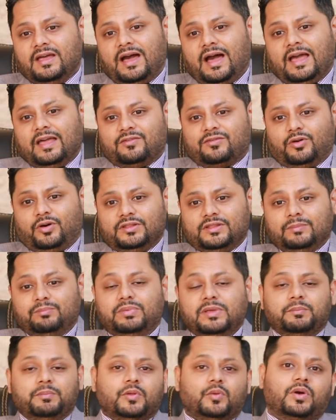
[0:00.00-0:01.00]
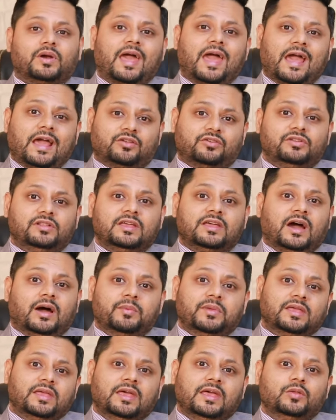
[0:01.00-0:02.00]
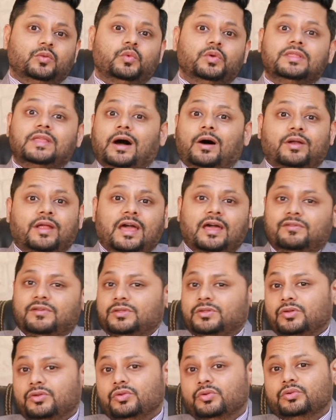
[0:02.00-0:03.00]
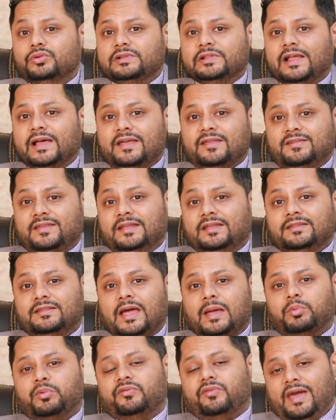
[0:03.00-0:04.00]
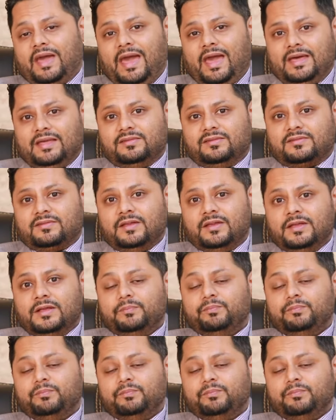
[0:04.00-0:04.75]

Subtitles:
I saw that people were actually coming in without having to utilize any type of ads.